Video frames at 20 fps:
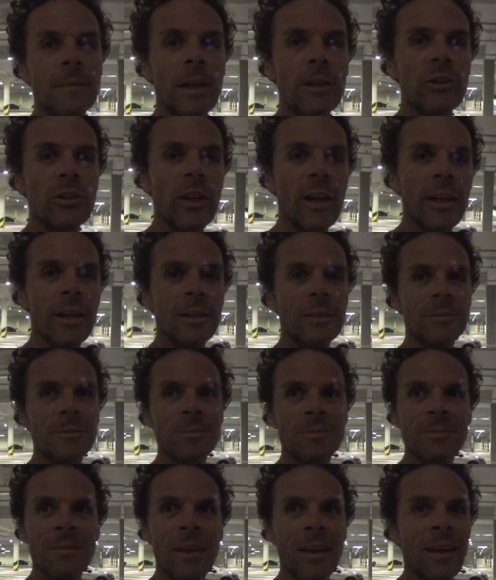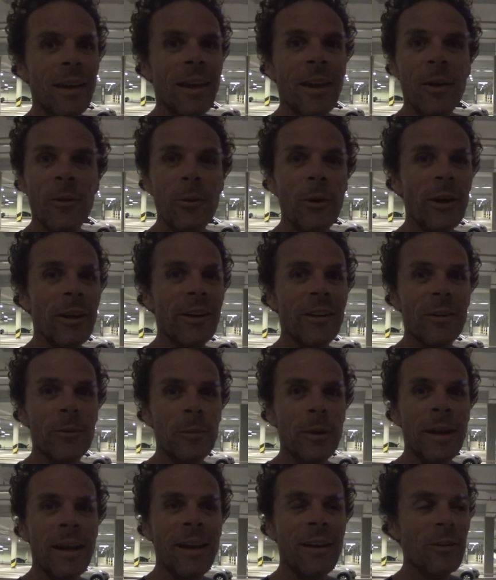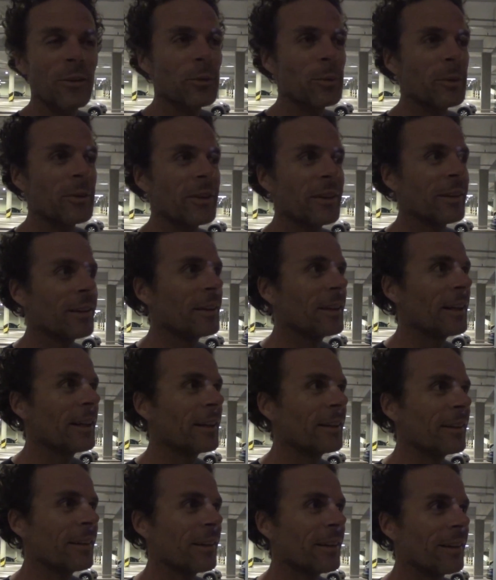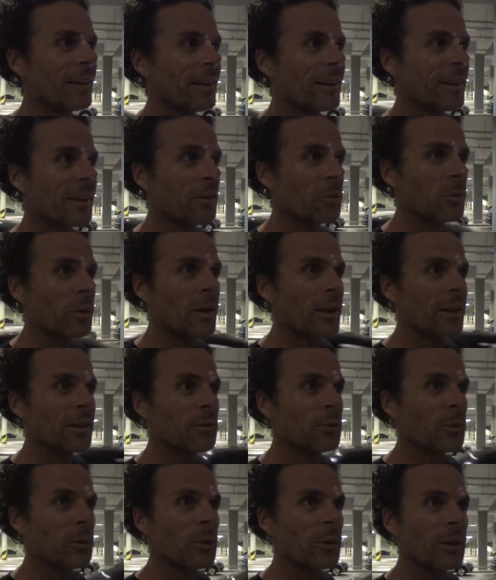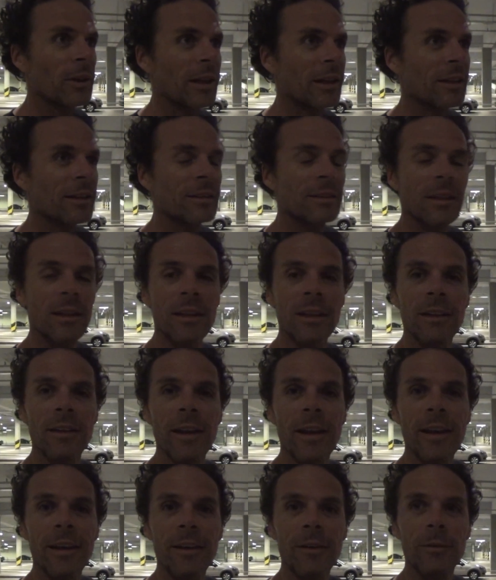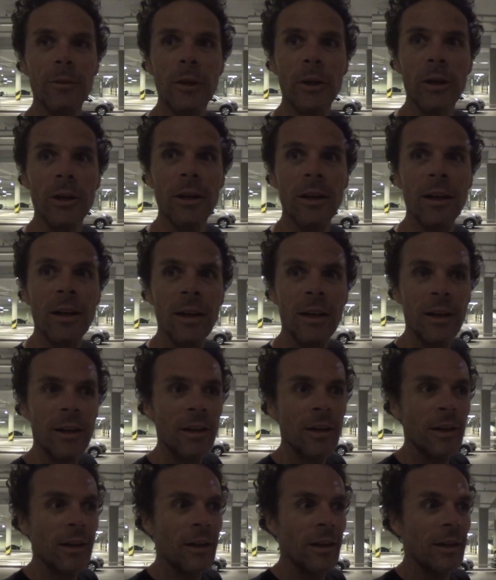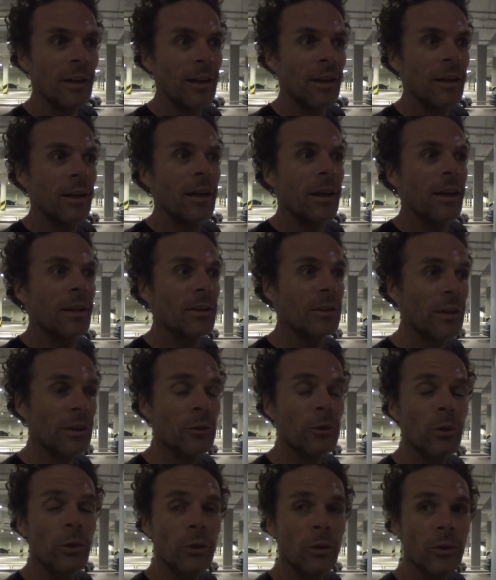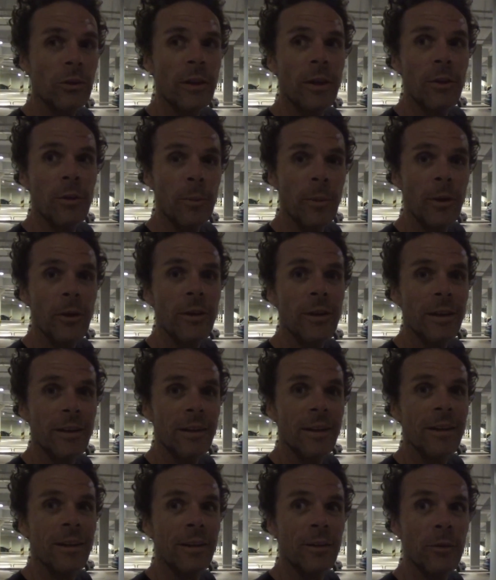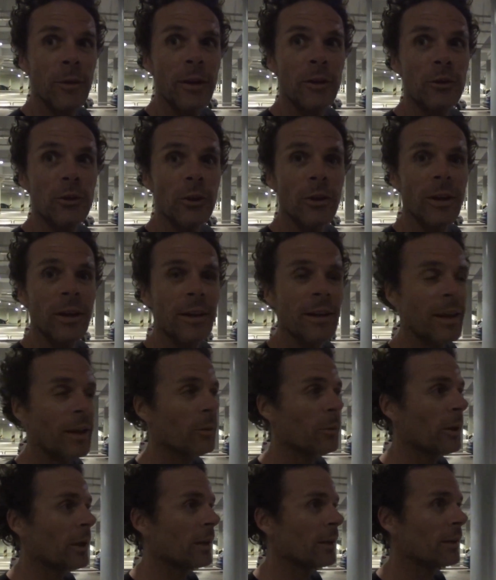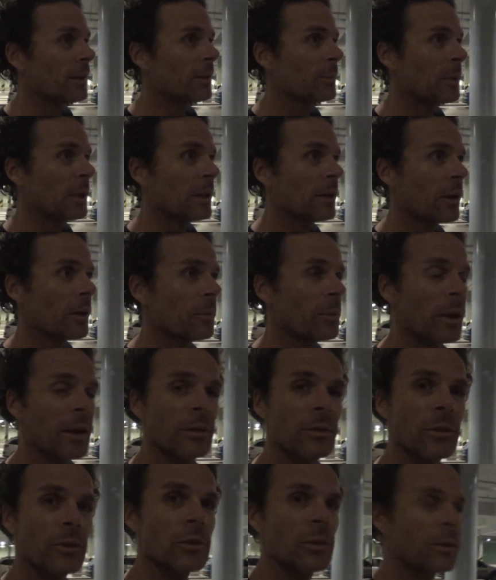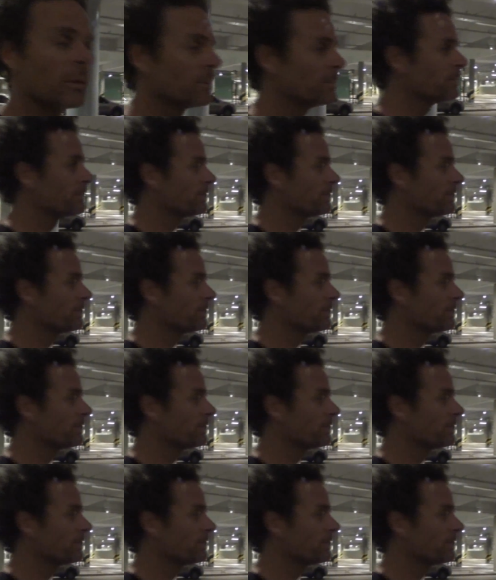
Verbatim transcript: Hey, Ryan. We're here in Manaus, Brazil, and uh, getting ready for the second leg of our Central South American uh, adventure. Can't wait. Yep. Talk bass